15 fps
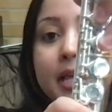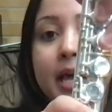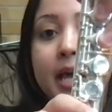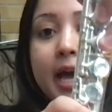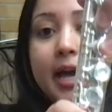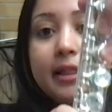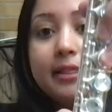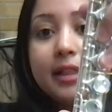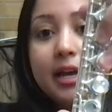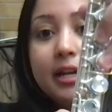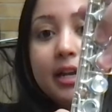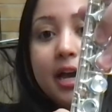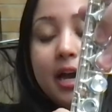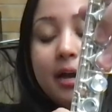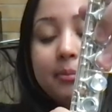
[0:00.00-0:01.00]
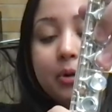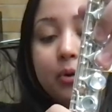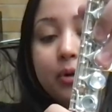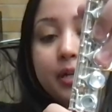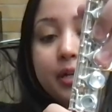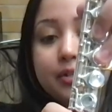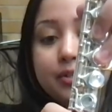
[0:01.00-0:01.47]
and then I'm
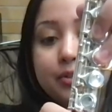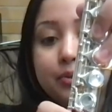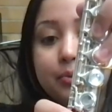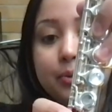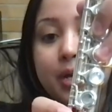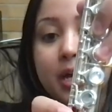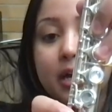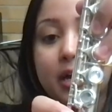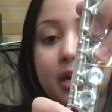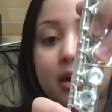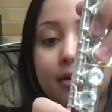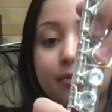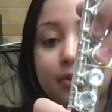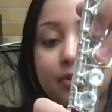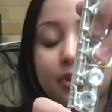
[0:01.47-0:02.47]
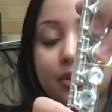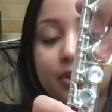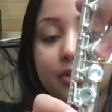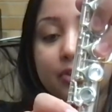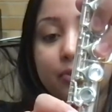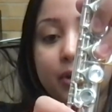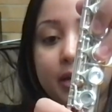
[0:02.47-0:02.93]
going to cover the
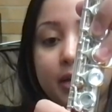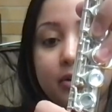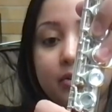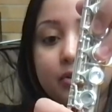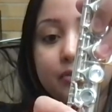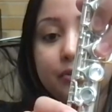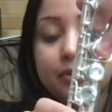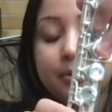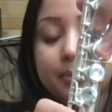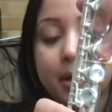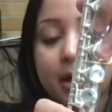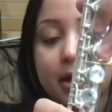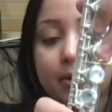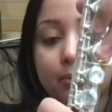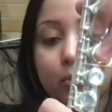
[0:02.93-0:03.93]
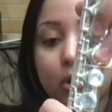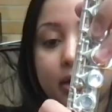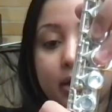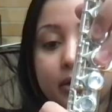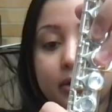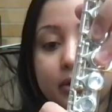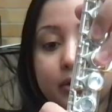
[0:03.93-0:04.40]
three notes from the bottom. One,
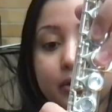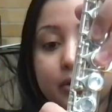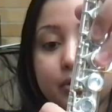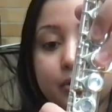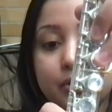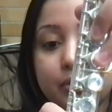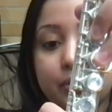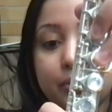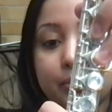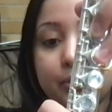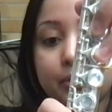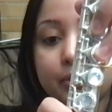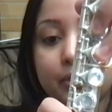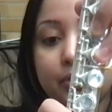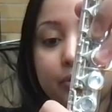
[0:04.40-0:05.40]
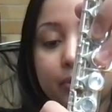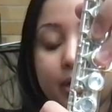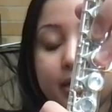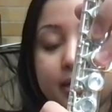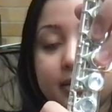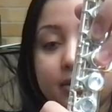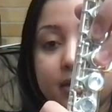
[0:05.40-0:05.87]
two, three.
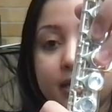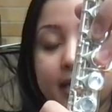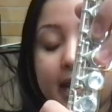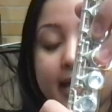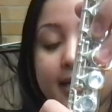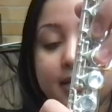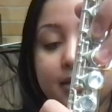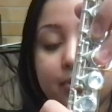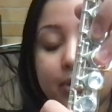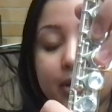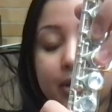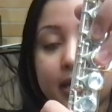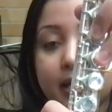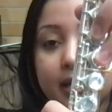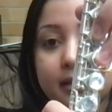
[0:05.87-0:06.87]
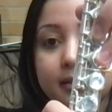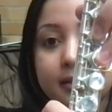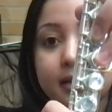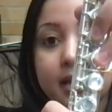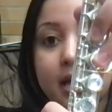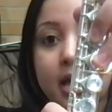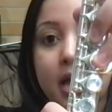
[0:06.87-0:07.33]
These are the last three keys.
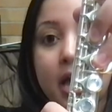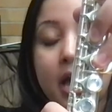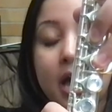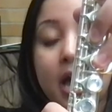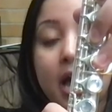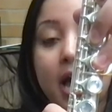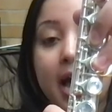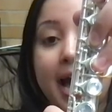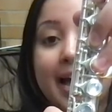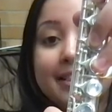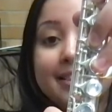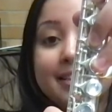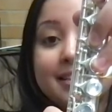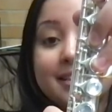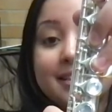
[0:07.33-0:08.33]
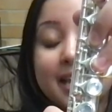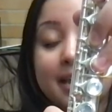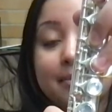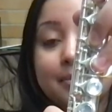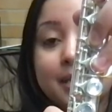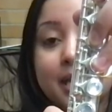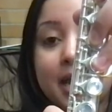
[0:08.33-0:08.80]
At the same
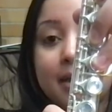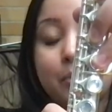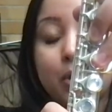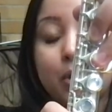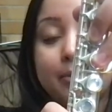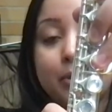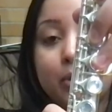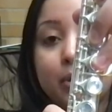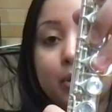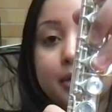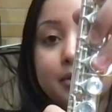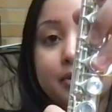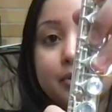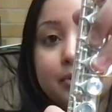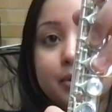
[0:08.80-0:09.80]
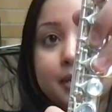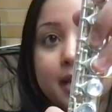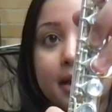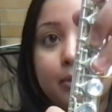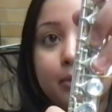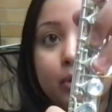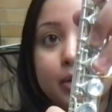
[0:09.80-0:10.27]
time, what I'm going to do is
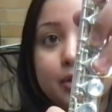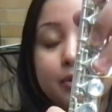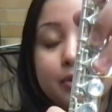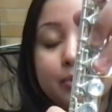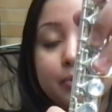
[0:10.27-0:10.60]
I'm going to